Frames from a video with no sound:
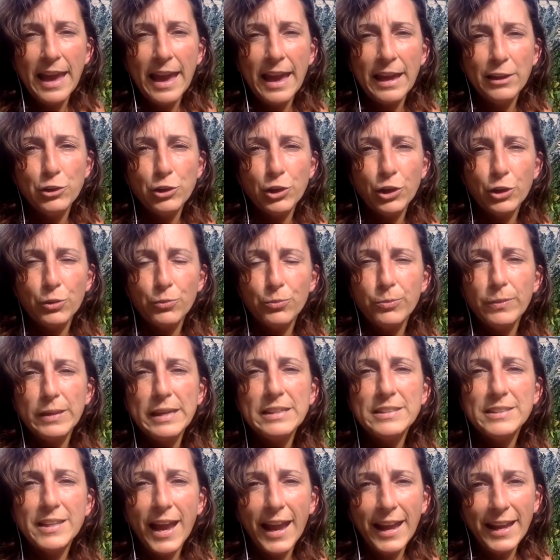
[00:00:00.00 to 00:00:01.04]
and you're going to
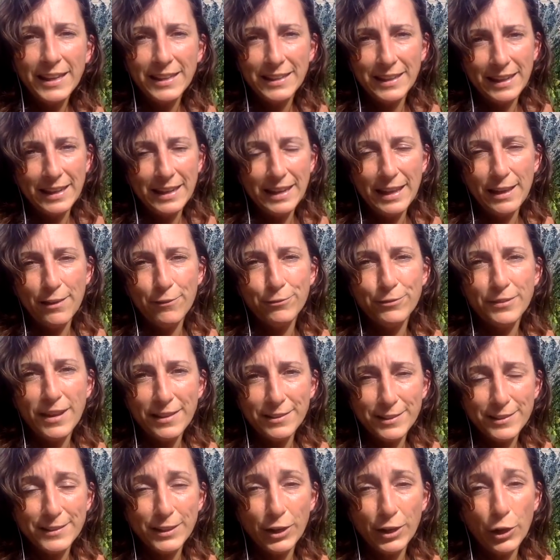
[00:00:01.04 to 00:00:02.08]
retighten it if
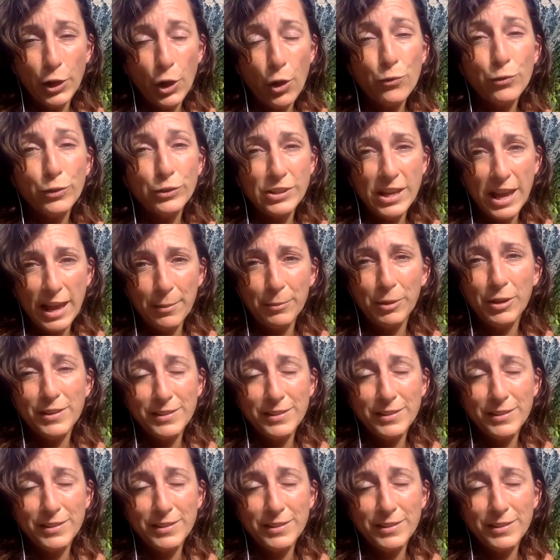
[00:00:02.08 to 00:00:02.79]
necessary over time,